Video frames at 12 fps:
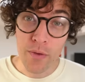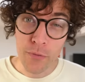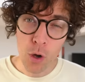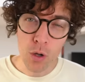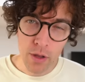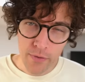We've
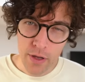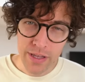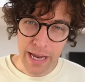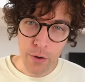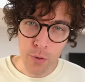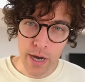got all of our
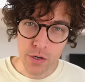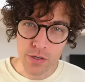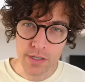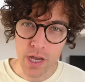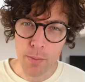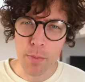
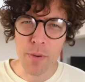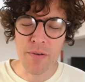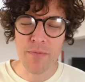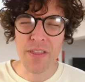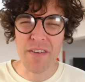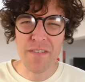decorations up,
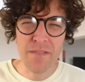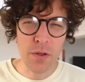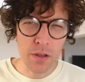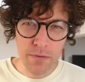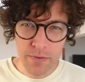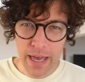but for the
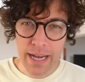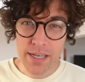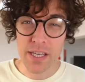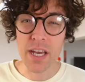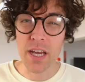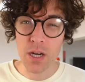full
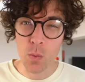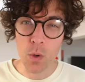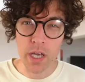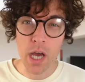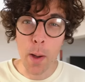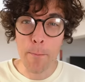effect, you're gonna
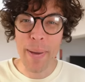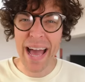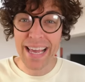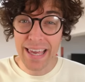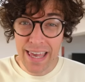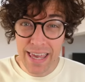wanna come
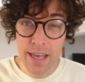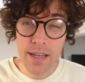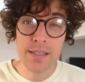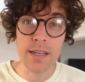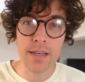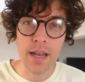back
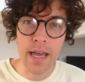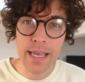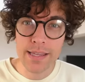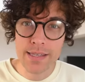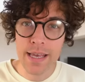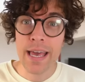here
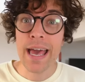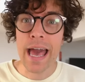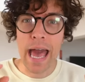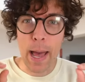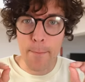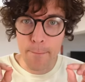tonight
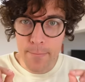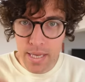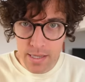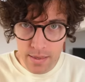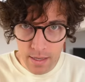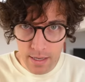at
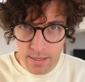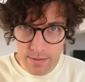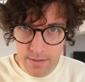midnight.